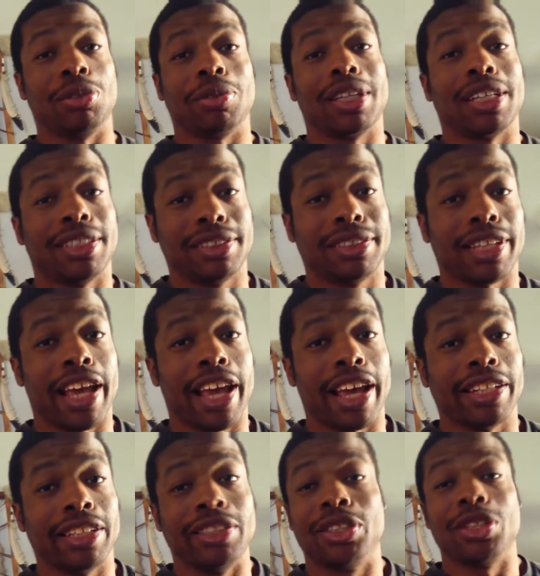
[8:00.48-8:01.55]
don't get
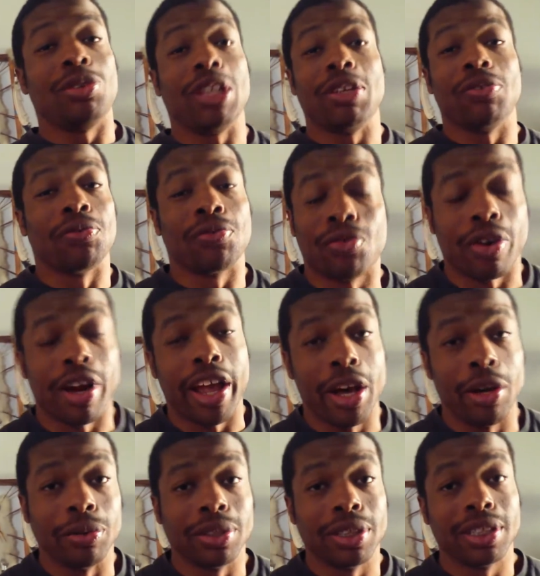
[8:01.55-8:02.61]
sad. Don't even
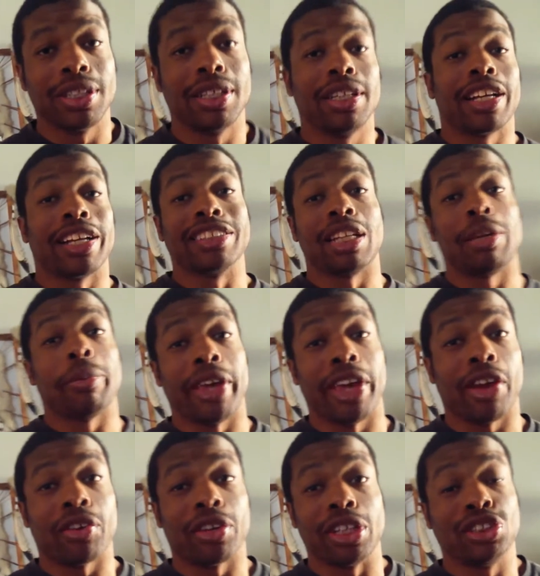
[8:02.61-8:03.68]
frown. Because I'm
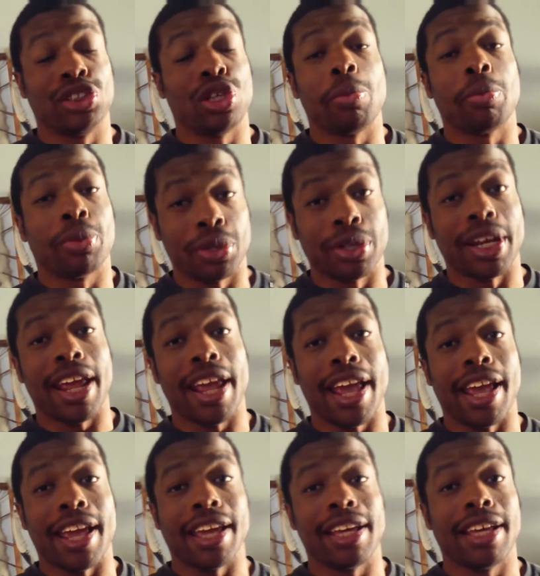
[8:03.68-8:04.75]
here to cheer up your
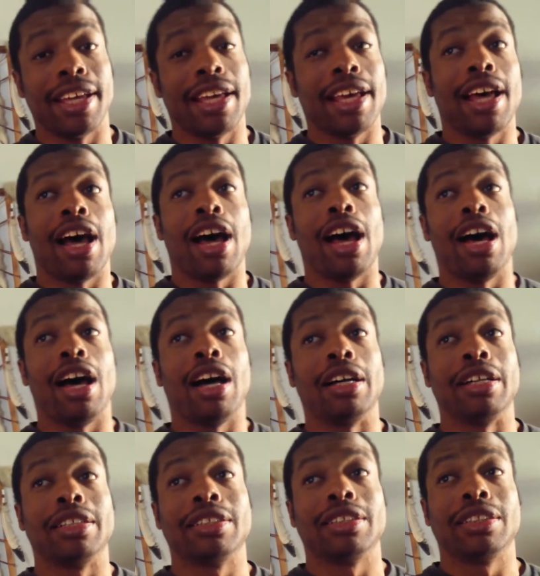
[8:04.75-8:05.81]
day.
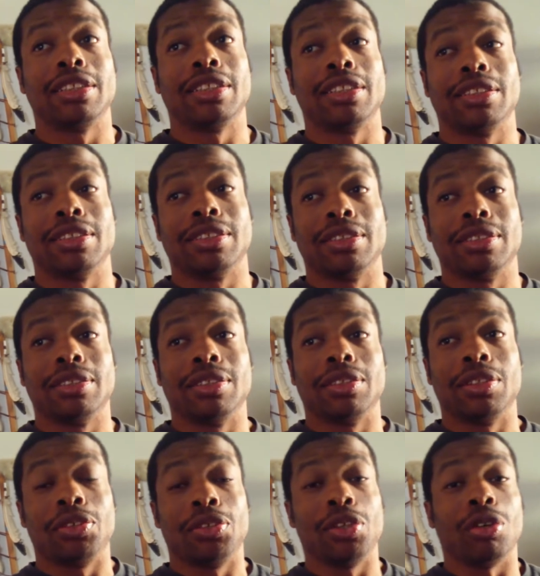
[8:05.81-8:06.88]
Uh,
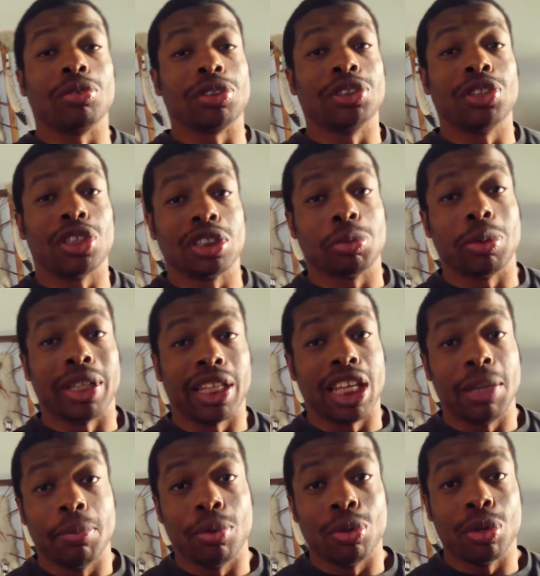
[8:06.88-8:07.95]
those nerds with the
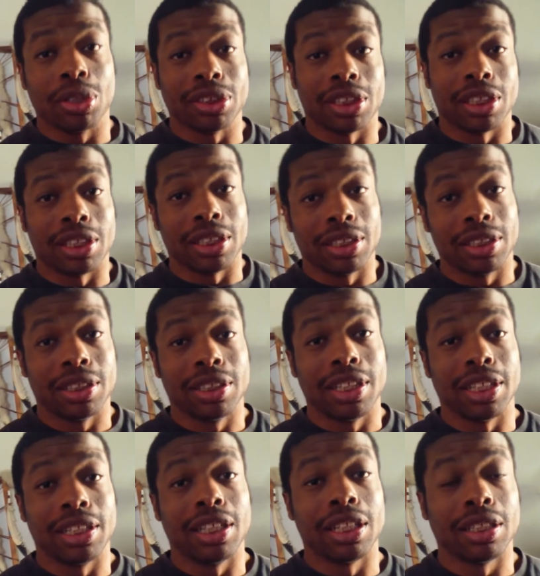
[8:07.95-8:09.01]
keyboards. Are the,
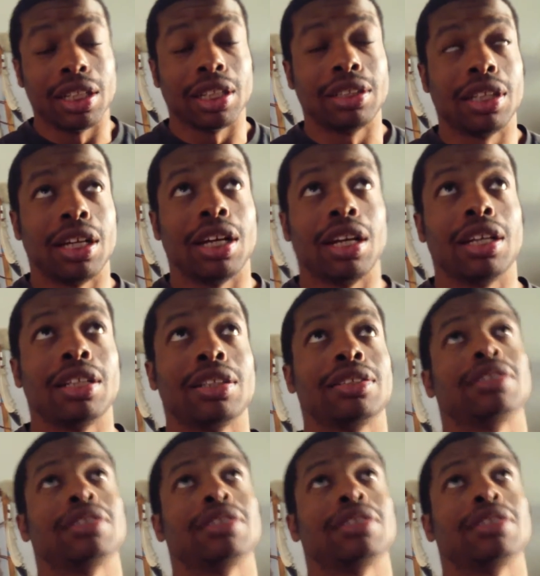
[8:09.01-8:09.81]
the, the, the, the.